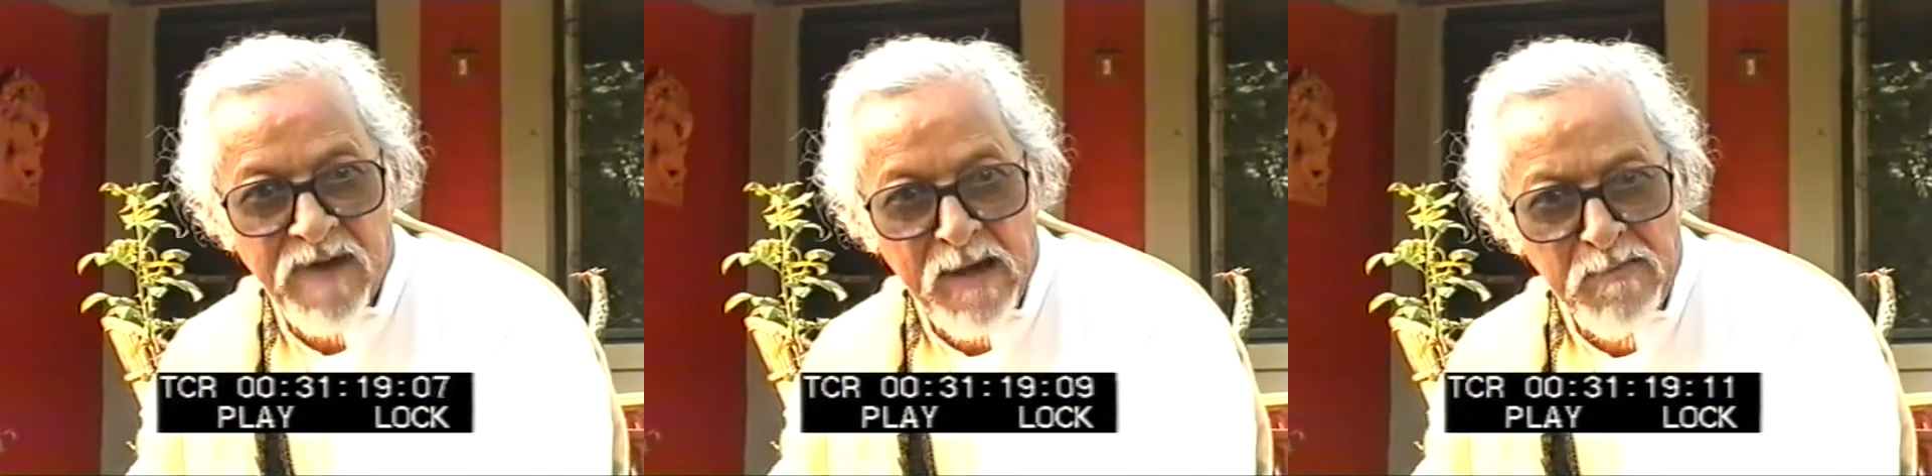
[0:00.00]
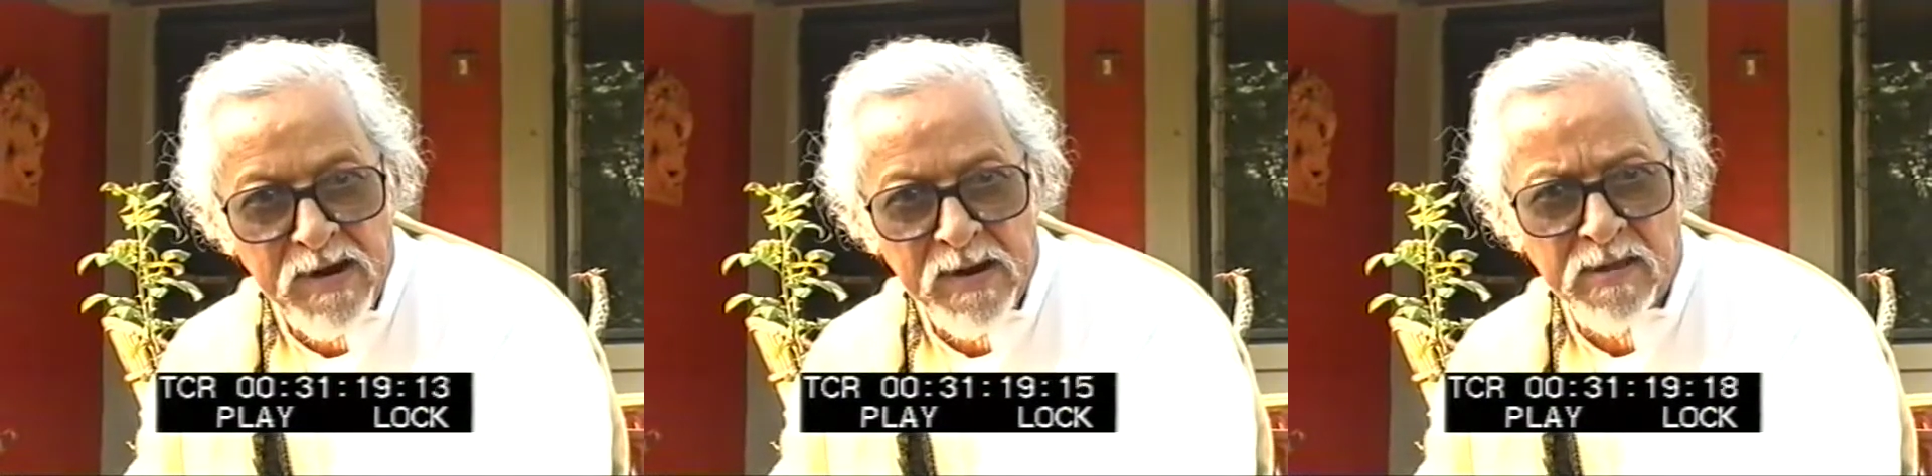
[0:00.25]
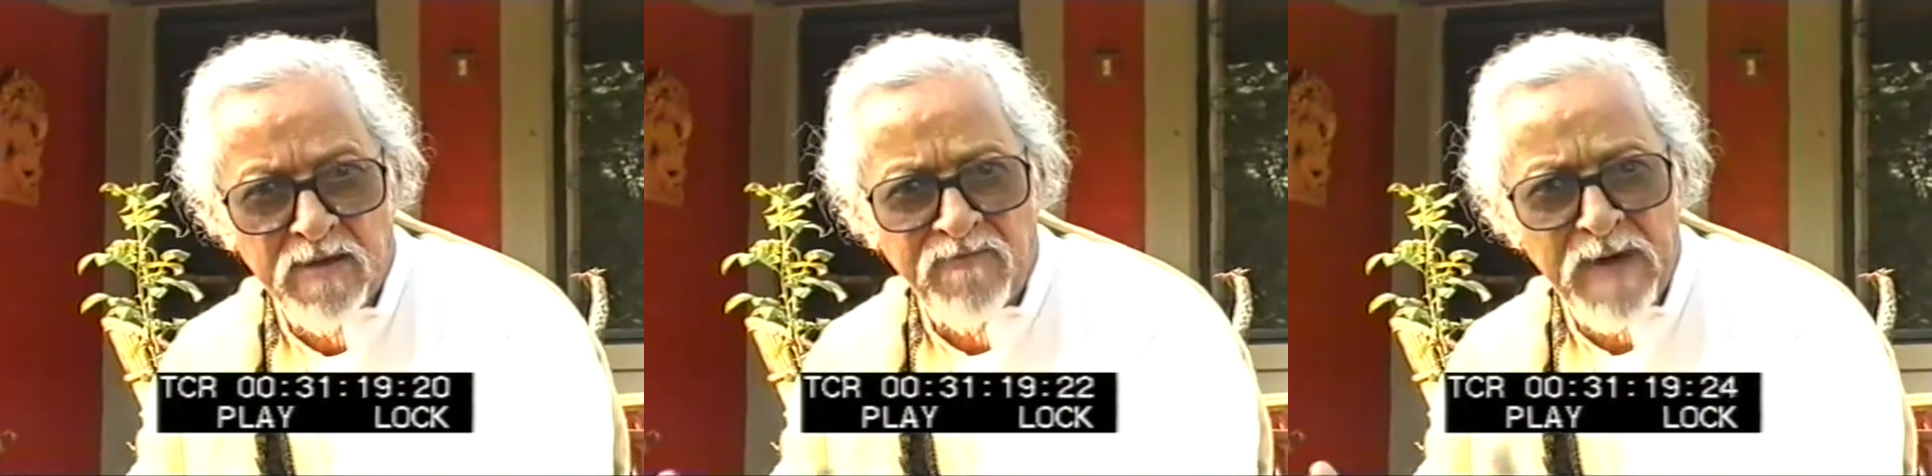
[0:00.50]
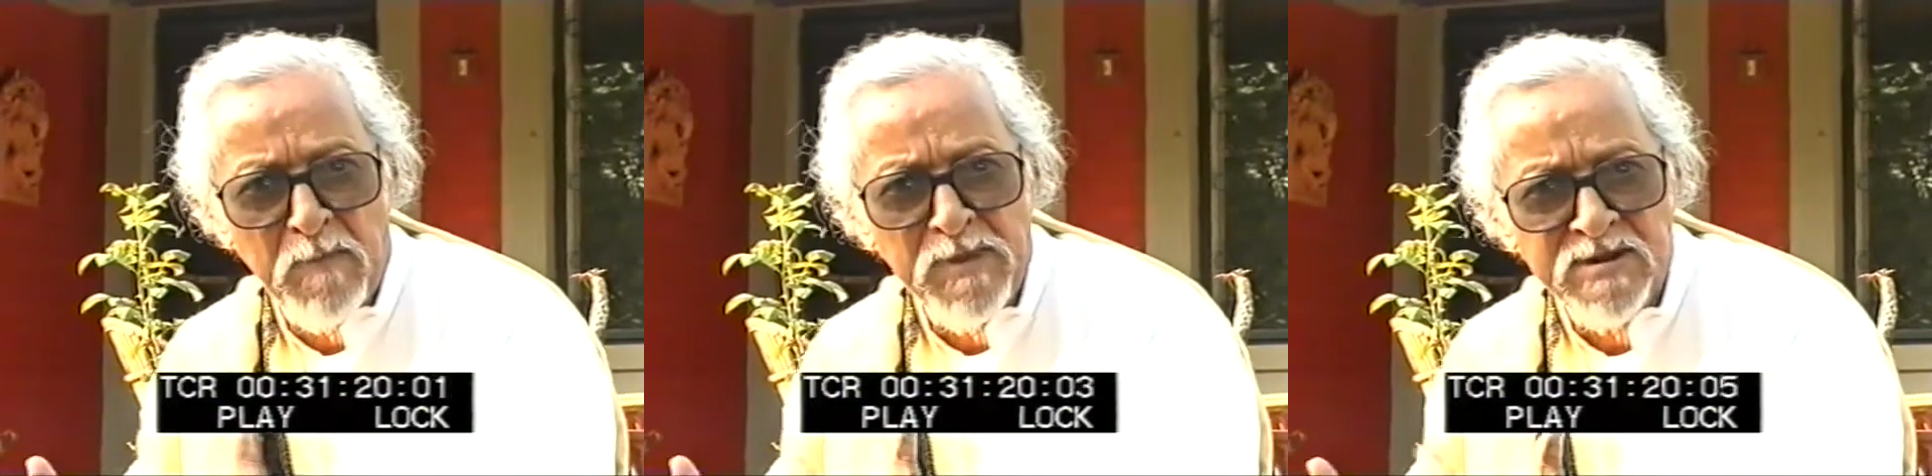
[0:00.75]
the family and
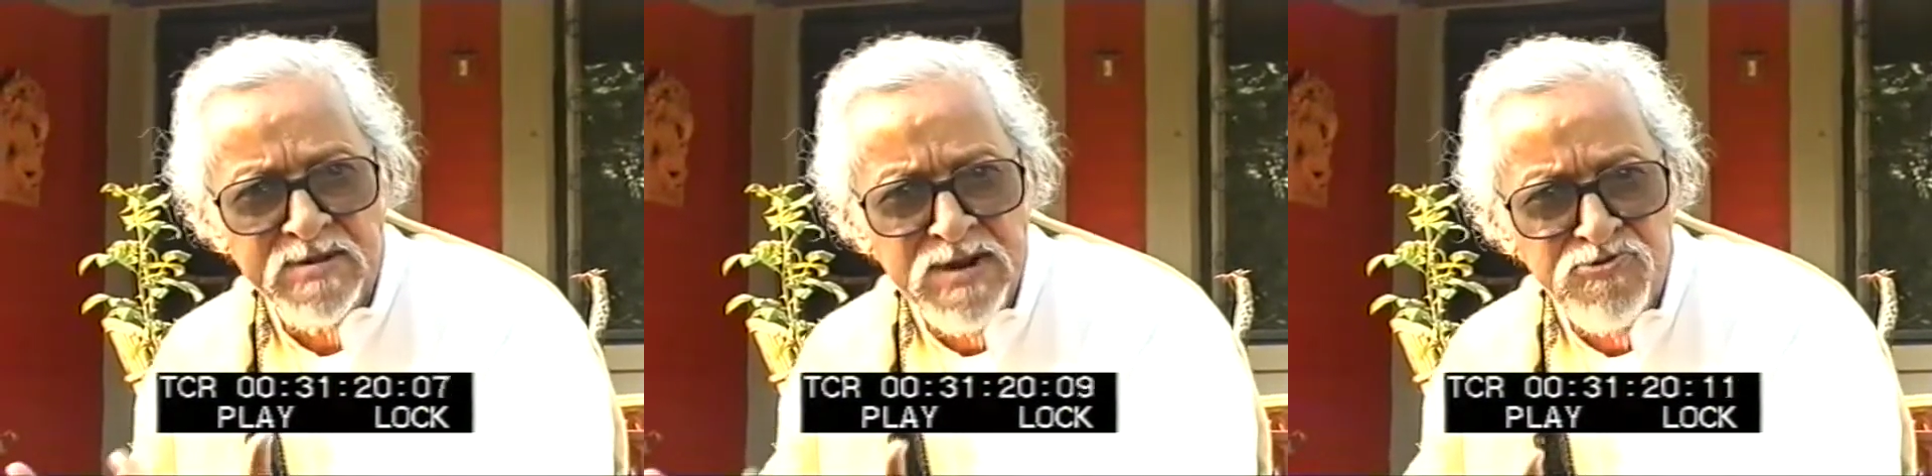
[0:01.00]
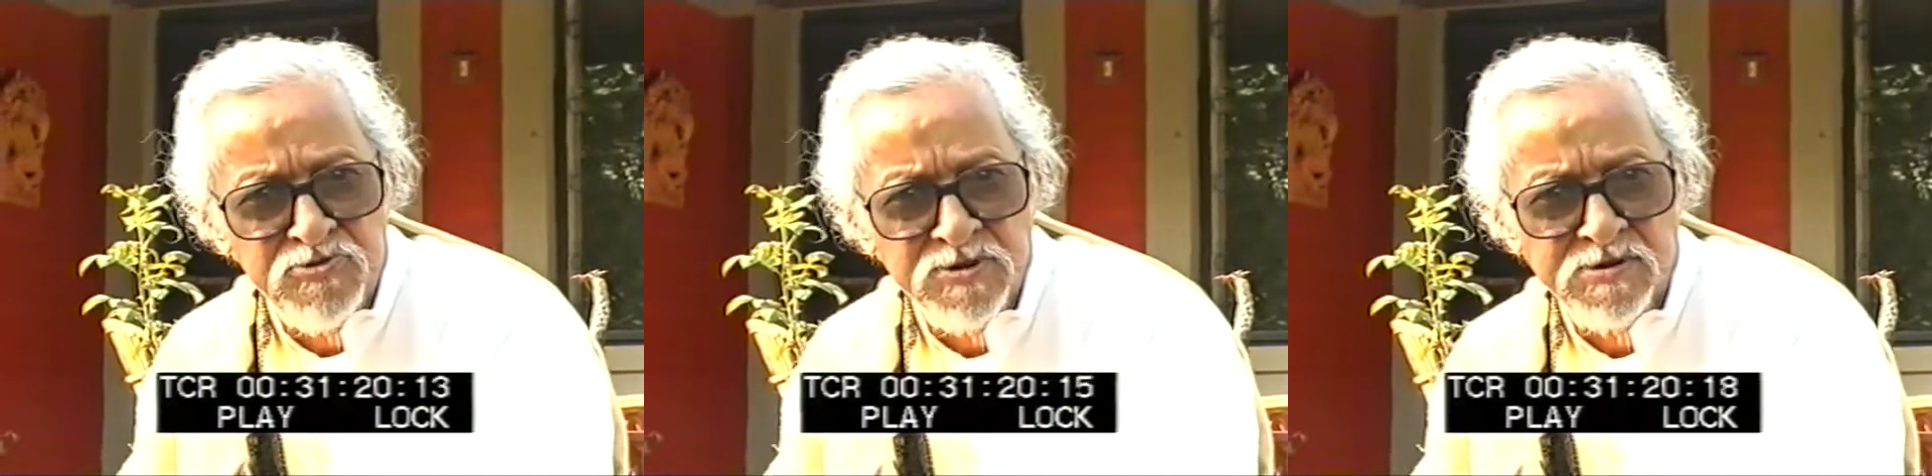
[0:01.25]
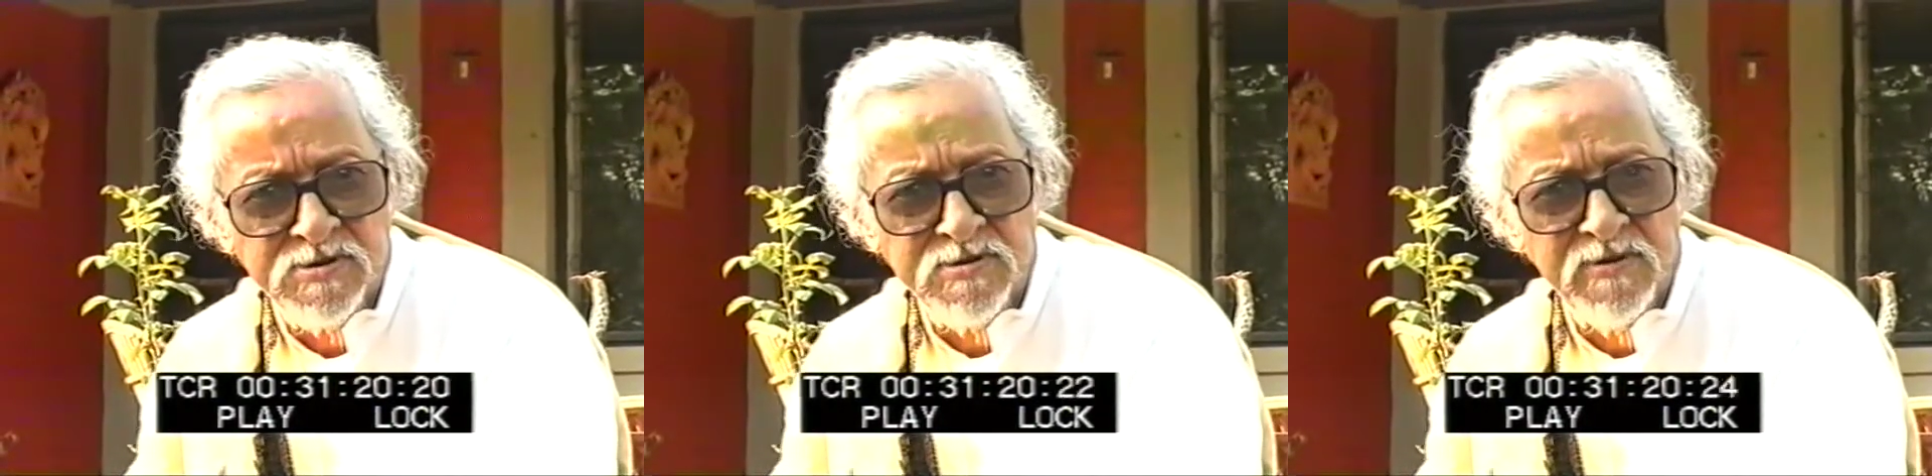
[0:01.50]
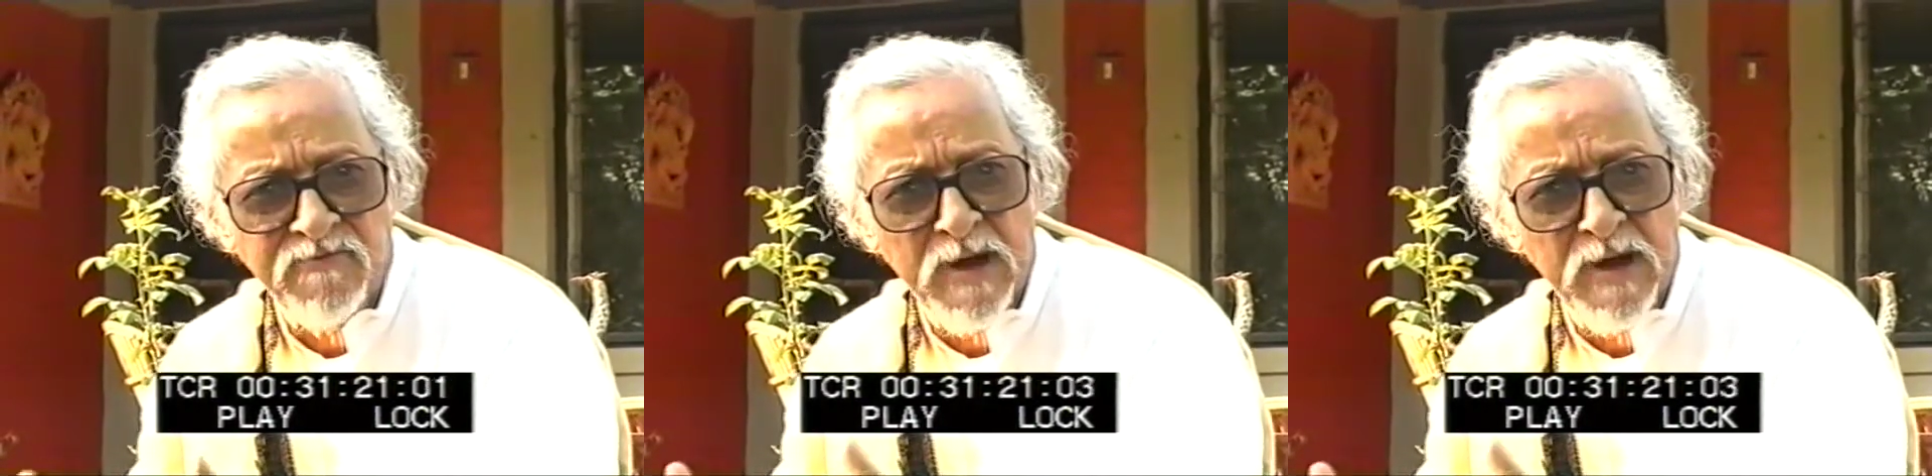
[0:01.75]
the family's interests,